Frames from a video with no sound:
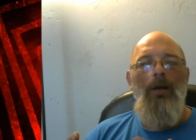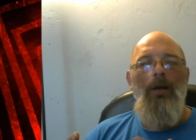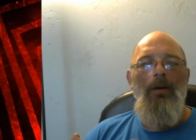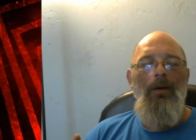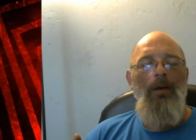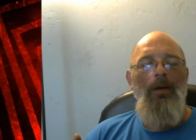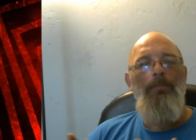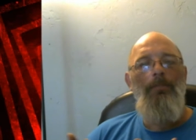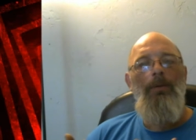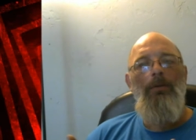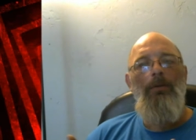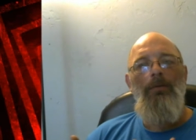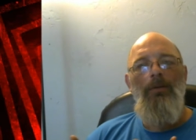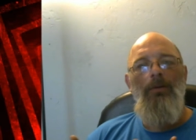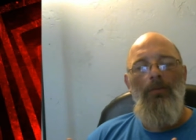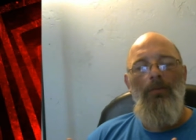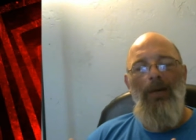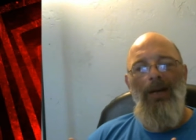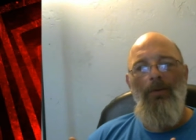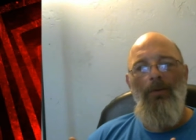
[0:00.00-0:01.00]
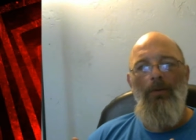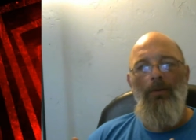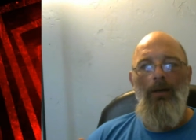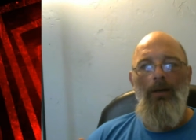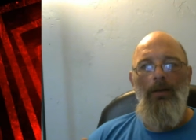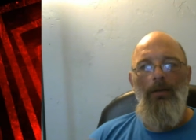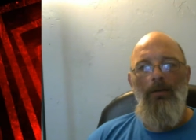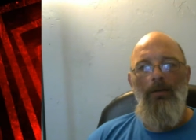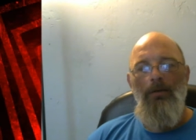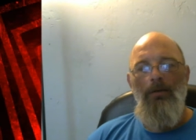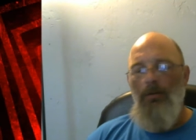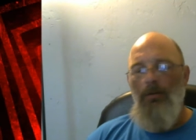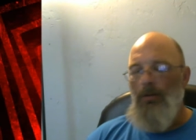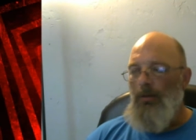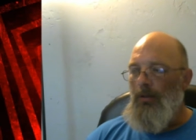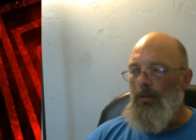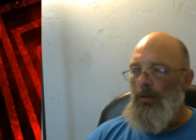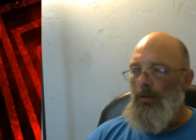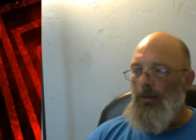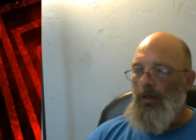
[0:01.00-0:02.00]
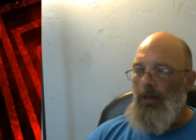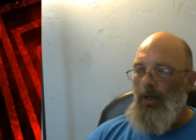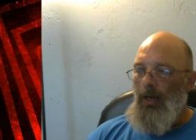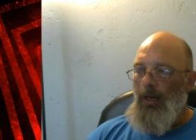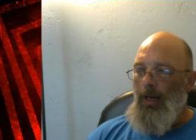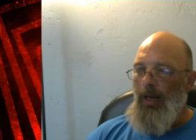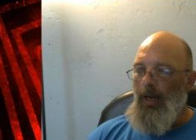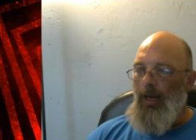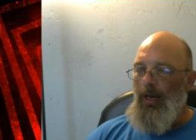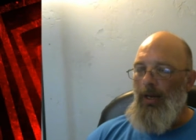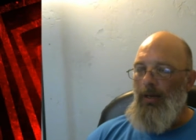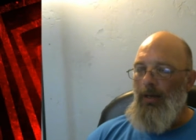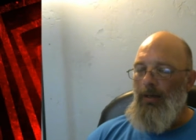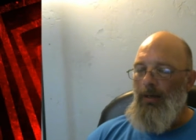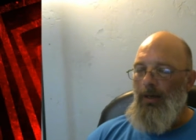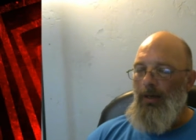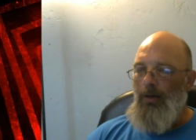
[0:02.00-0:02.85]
I'm building a rat rod, and